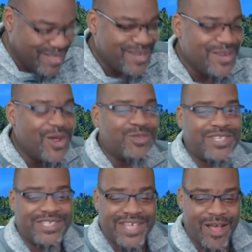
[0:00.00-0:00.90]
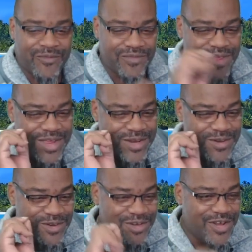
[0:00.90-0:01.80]
Note to self,
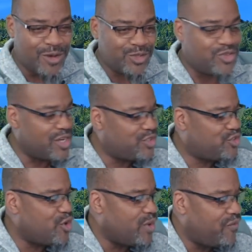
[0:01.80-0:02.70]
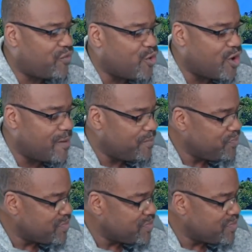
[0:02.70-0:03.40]
don't trust Joey for,